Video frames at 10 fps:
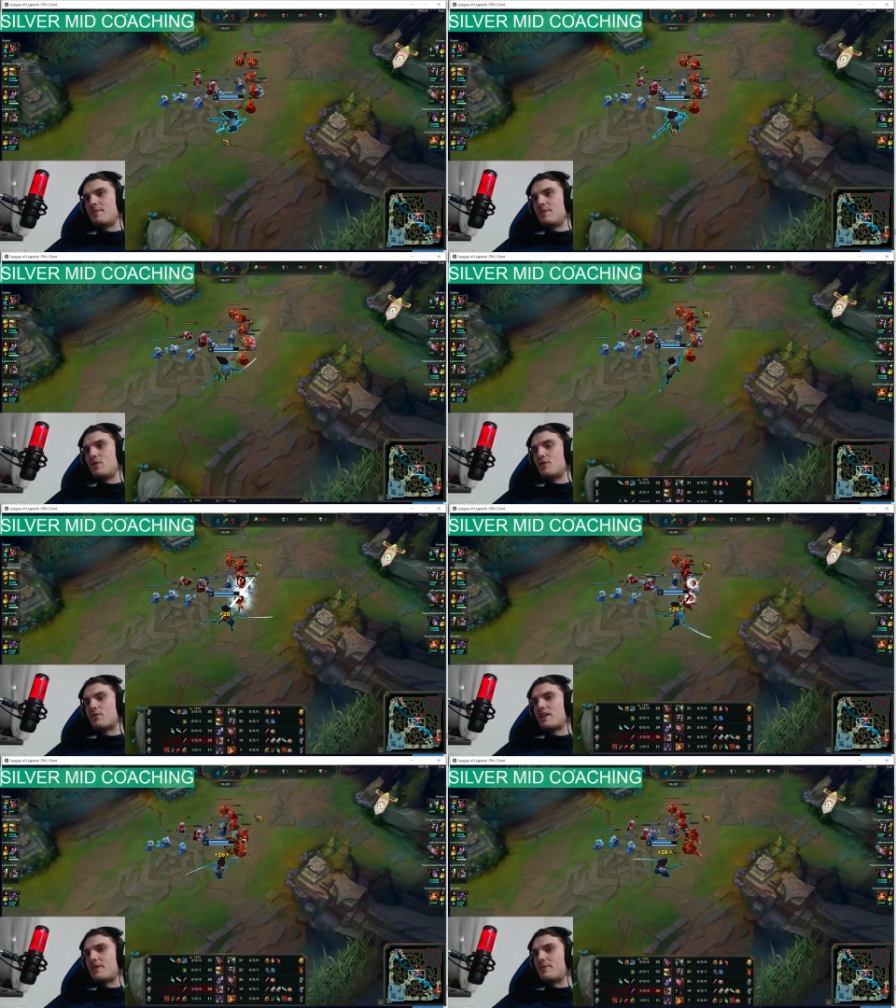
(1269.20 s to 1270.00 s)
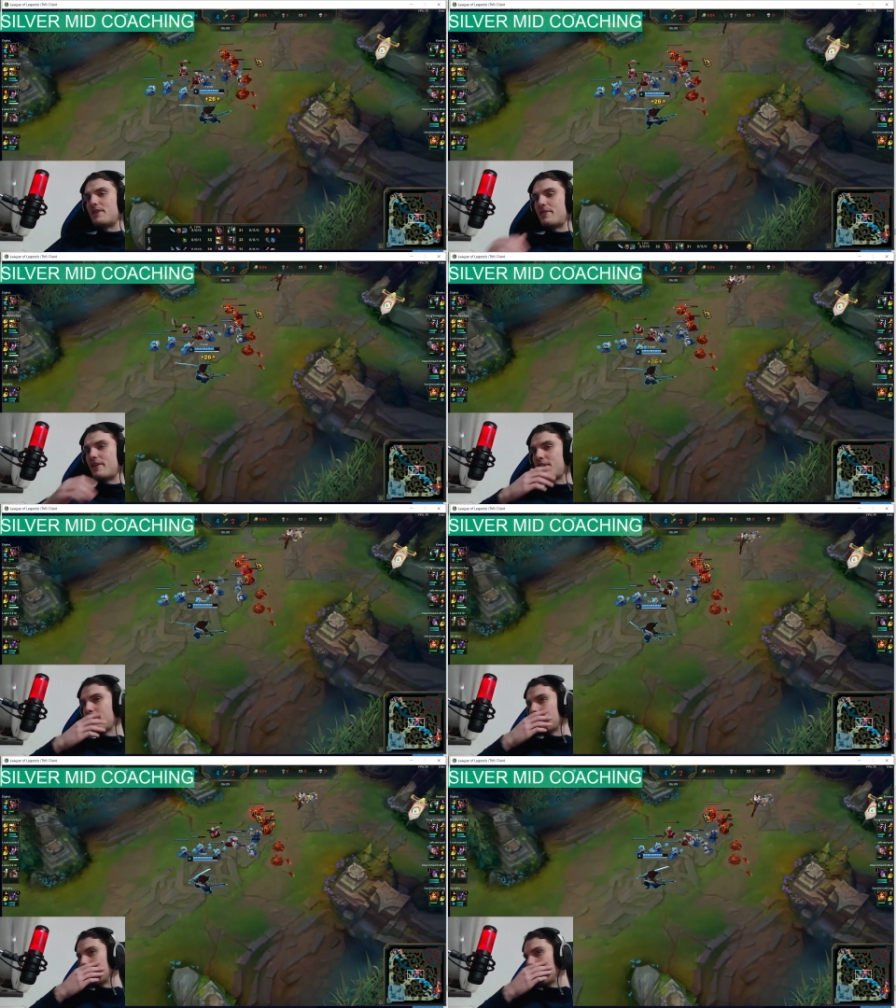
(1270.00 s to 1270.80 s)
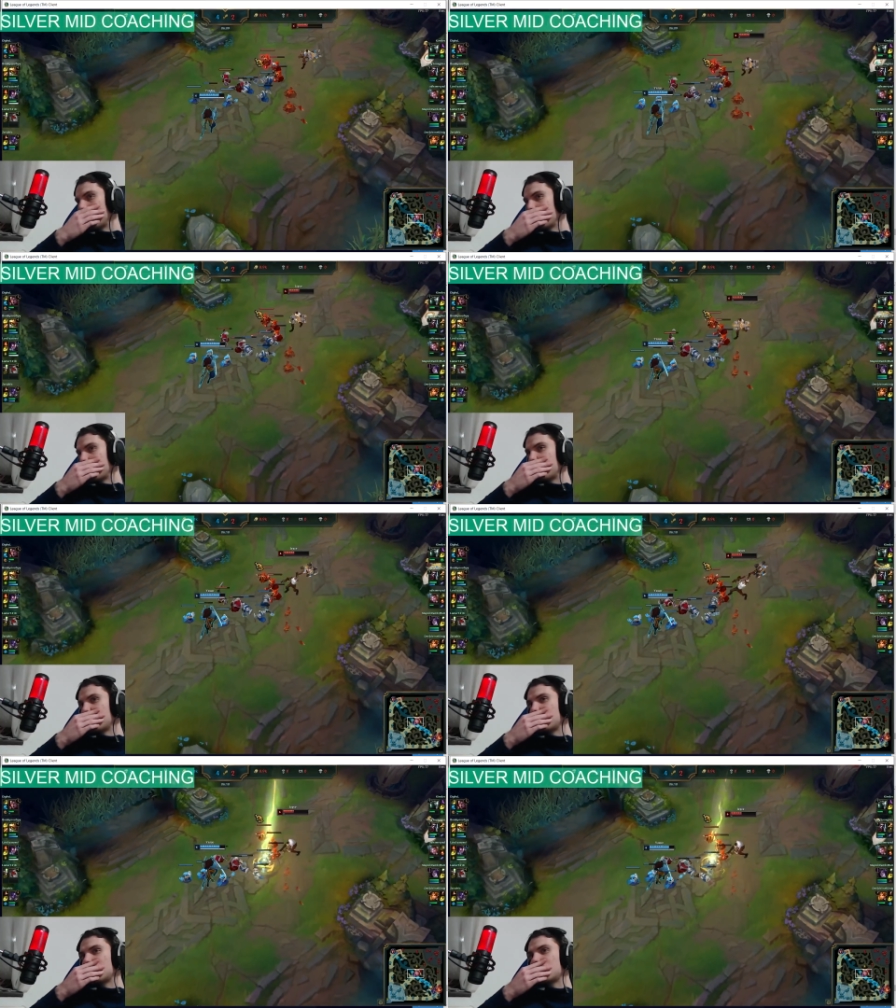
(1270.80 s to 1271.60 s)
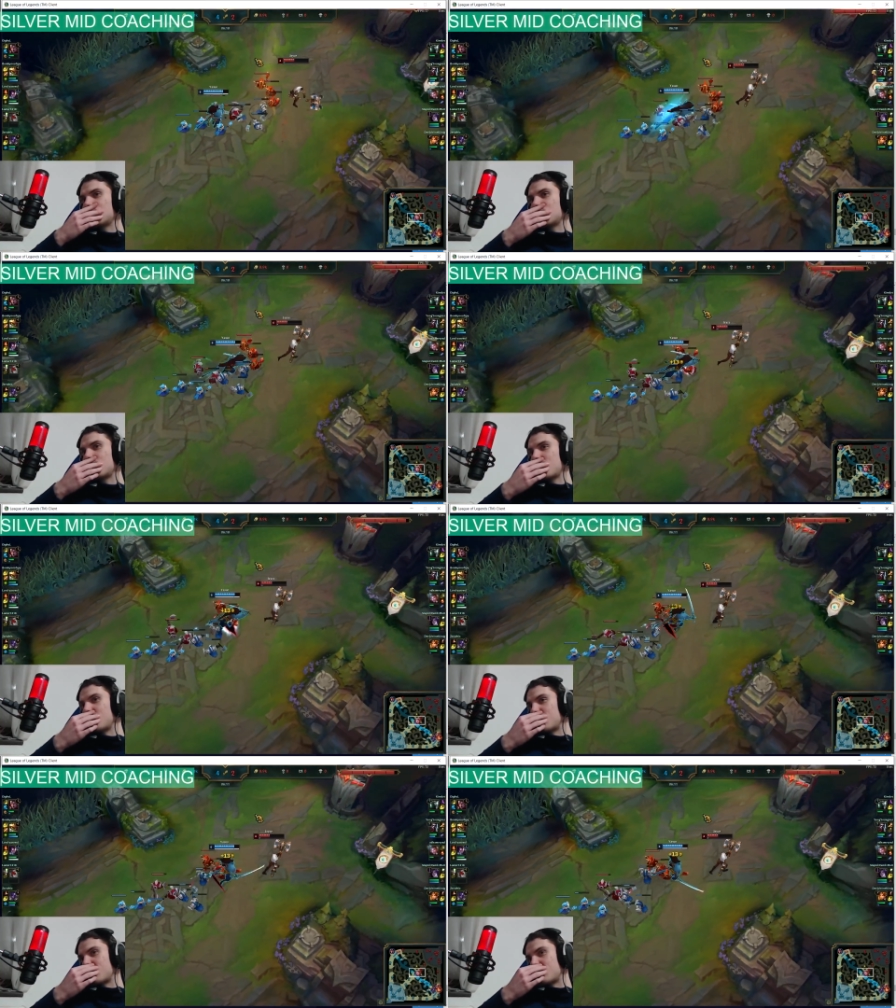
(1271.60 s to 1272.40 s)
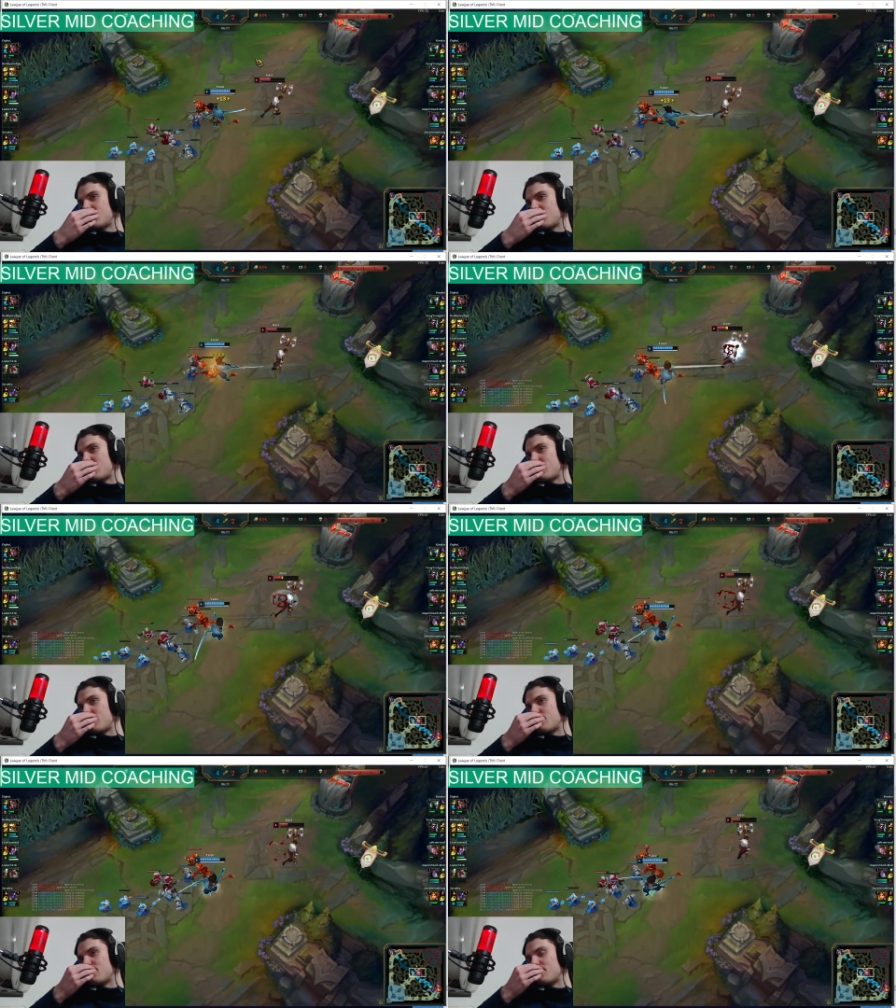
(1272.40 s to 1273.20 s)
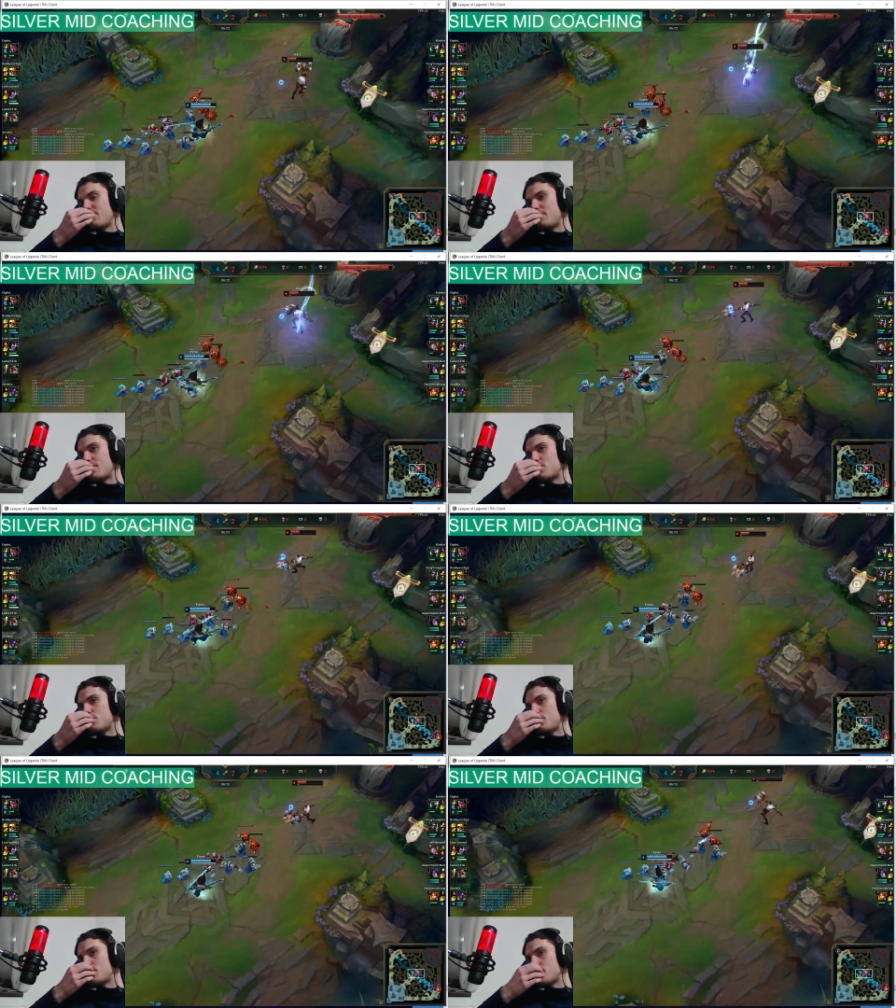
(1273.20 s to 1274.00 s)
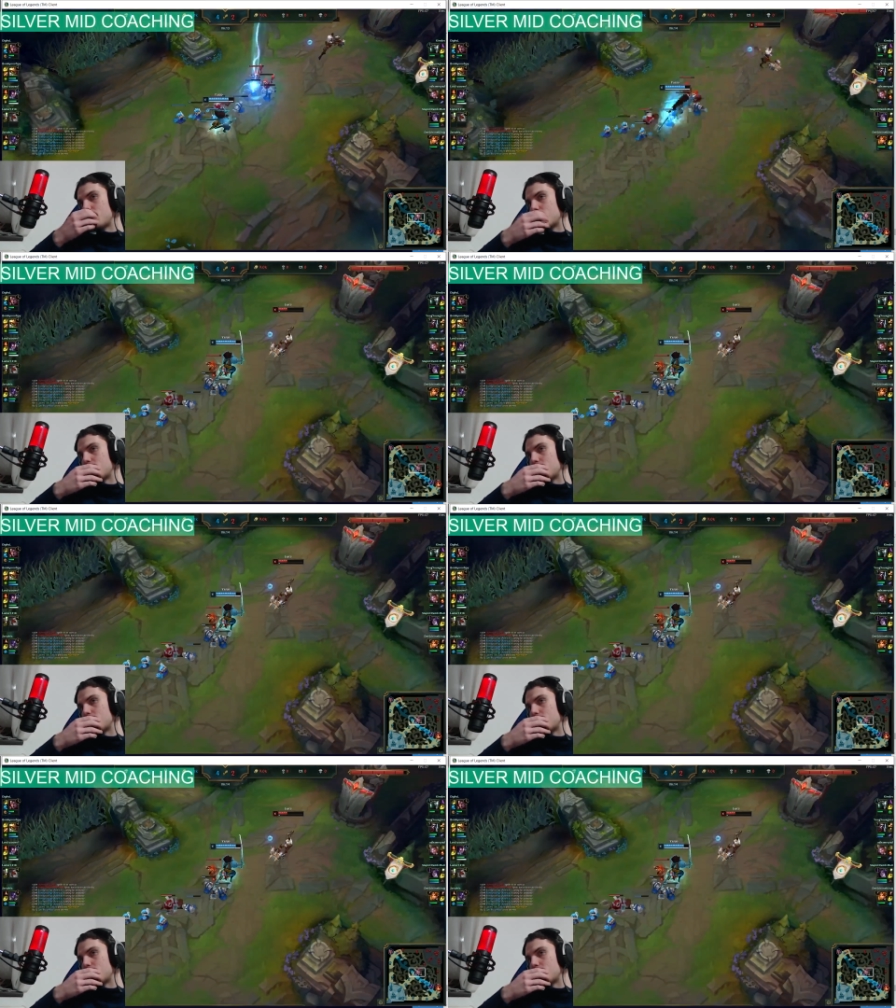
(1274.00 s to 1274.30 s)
You would have killed him there, right? Yeah. Exactly. Played super safe.